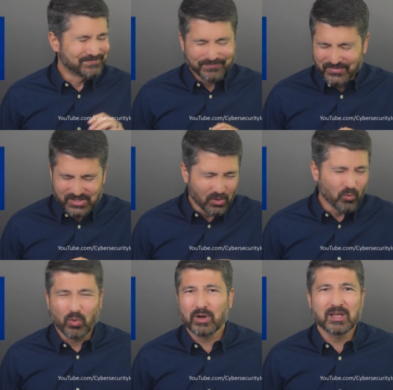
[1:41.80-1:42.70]
don't
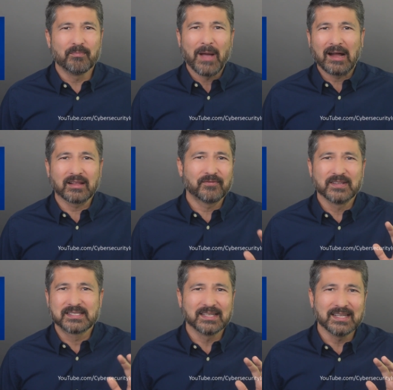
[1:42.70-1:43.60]
worry about if
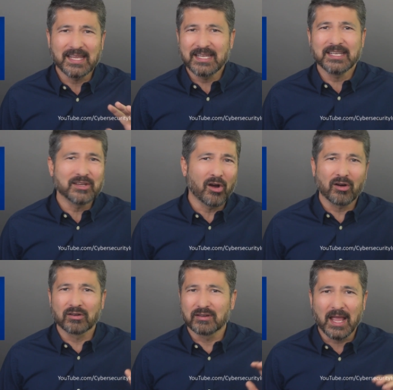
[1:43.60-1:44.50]
it's an E D R
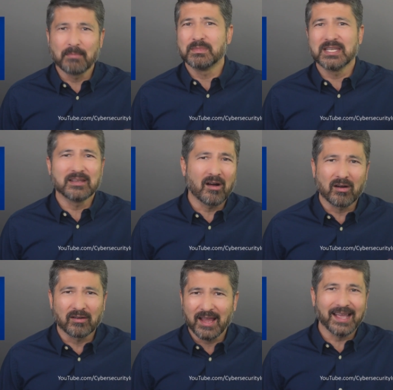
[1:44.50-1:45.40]
or M D R
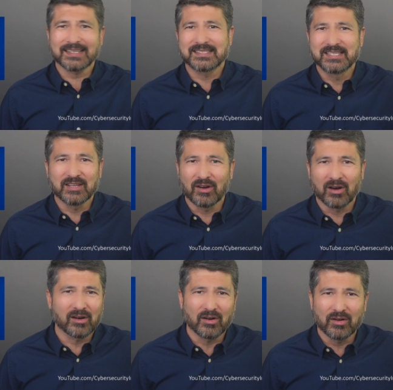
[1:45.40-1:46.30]
or X D
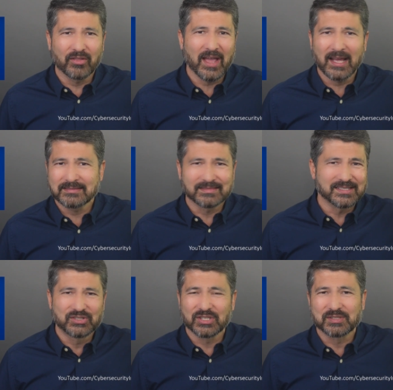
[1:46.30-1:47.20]
R. All that
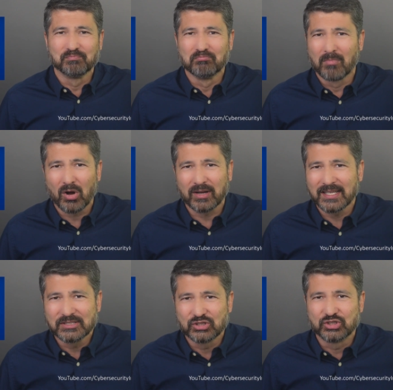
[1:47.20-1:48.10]
is just
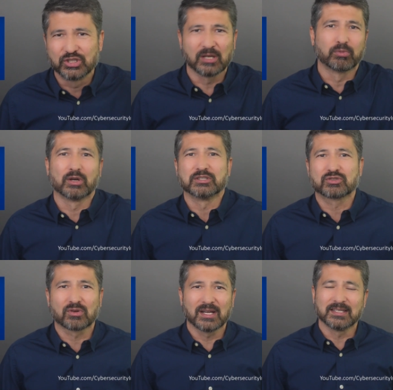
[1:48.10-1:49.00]
marketing gibberish
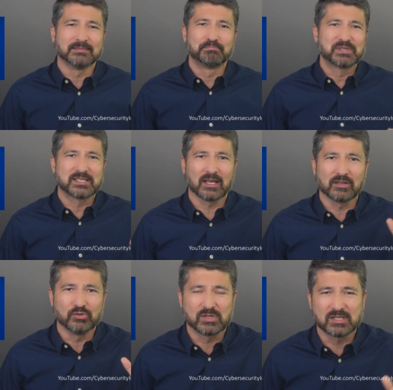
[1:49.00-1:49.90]
trying to sell
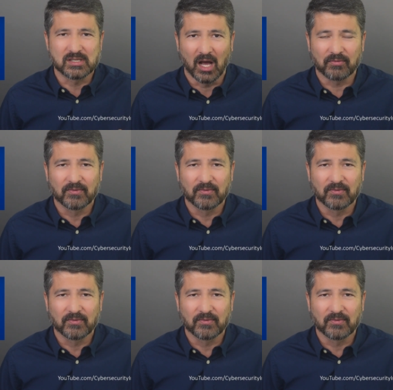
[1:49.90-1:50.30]
you stuff.